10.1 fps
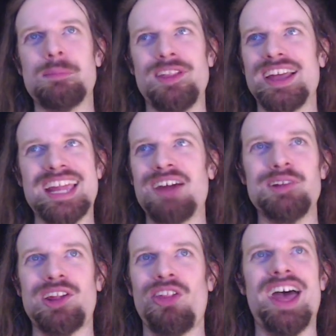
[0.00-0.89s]
but like
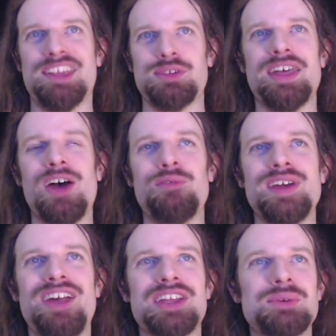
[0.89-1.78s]
every class without
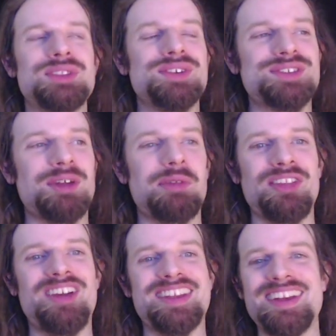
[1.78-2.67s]
fail, he would do
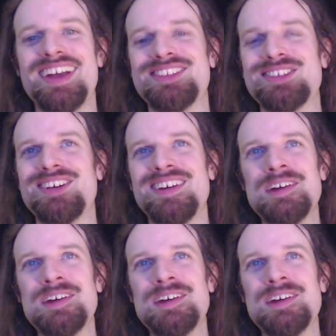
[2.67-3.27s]
something like that. So